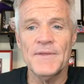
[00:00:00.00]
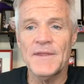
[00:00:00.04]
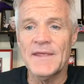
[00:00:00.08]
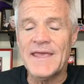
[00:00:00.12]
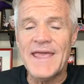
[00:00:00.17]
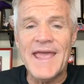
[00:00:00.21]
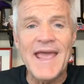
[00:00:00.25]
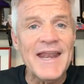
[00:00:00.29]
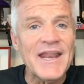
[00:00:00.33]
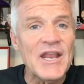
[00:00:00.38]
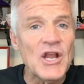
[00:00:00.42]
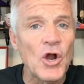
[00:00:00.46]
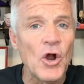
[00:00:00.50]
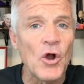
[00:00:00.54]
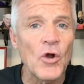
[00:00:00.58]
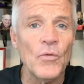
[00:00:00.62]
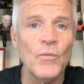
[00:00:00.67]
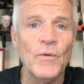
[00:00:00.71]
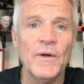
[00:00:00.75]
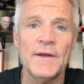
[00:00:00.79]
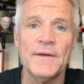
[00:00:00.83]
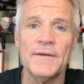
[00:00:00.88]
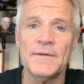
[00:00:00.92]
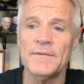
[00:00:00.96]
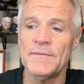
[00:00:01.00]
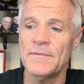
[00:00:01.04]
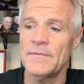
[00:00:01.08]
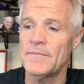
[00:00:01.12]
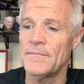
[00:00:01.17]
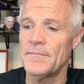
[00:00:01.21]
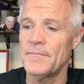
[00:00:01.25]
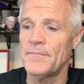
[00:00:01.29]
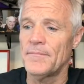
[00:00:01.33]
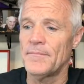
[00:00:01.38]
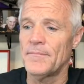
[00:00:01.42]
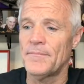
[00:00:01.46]
Kenny Irwin,
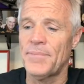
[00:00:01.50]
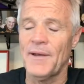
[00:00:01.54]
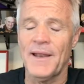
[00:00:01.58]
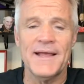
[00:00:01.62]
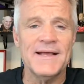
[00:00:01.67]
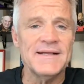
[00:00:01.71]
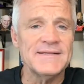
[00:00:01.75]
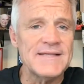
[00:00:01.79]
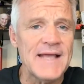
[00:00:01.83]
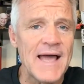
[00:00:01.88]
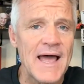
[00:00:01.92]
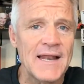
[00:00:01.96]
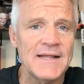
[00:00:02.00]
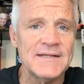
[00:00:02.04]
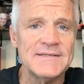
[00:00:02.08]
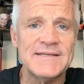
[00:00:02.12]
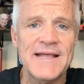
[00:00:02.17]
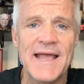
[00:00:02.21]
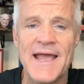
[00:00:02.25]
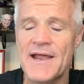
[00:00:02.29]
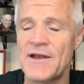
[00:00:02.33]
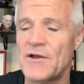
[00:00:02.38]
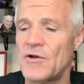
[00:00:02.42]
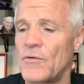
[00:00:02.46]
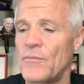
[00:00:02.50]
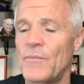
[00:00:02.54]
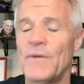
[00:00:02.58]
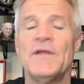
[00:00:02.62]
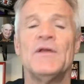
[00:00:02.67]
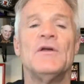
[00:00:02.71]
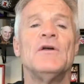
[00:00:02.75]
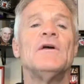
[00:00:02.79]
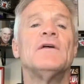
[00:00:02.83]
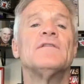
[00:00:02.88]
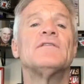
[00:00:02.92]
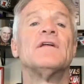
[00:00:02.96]
Blaise Alexander,
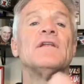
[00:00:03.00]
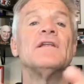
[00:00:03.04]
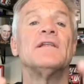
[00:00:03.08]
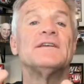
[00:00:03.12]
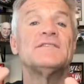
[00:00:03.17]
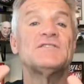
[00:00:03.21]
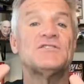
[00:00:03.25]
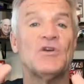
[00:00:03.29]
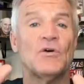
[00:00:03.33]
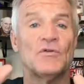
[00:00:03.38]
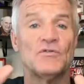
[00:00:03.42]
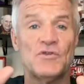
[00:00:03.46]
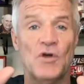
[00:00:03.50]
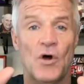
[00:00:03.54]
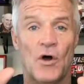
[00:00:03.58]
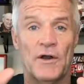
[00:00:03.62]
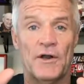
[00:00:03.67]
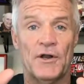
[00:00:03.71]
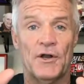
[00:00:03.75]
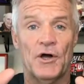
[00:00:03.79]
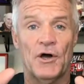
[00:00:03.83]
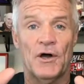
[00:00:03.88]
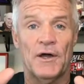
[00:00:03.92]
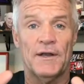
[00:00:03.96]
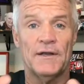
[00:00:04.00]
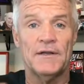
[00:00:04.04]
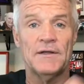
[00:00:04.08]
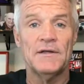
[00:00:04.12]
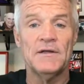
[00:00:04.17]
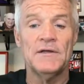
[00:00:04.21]
the list goes on and on.